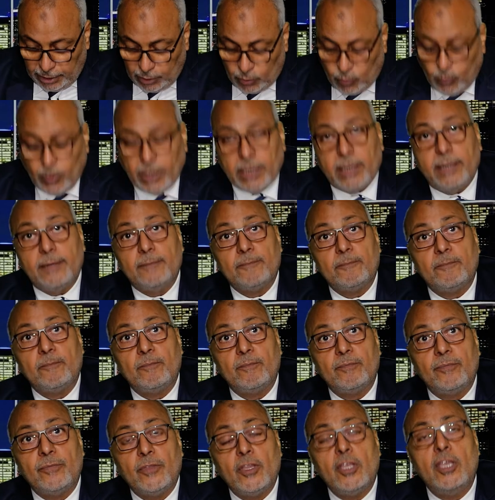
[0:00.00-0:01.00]
equal
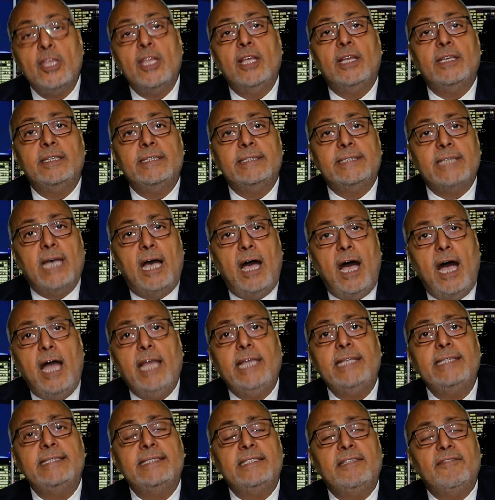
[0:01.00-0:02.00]
the
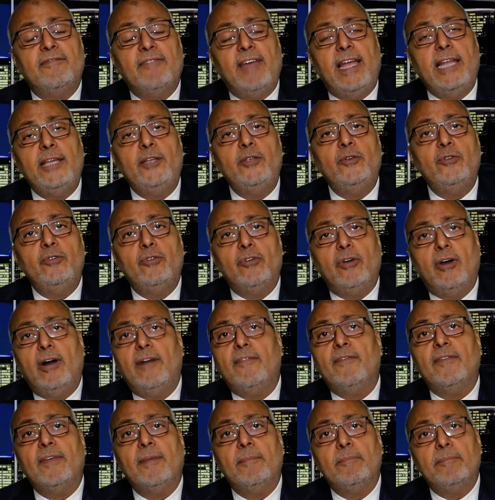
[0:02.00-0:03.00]
highest value
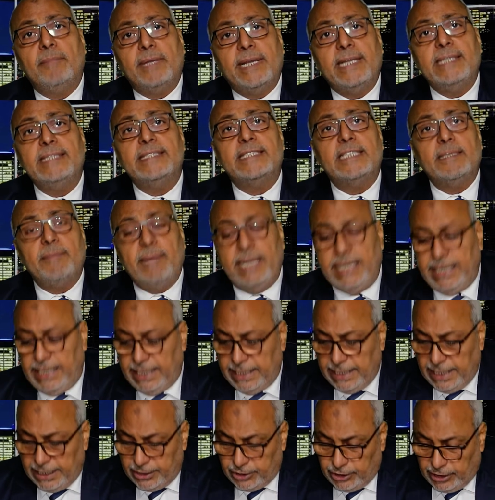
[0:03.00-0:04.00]
of principal
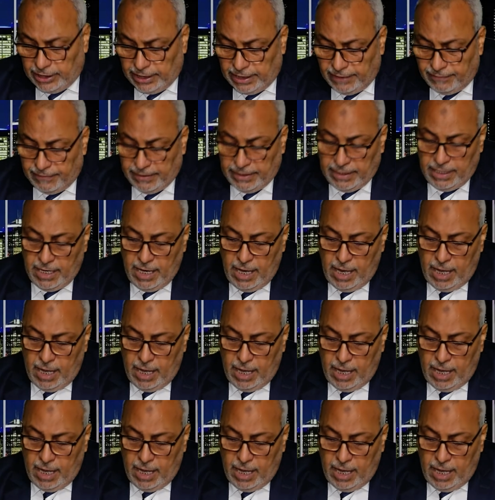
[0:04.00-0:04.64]
energy level.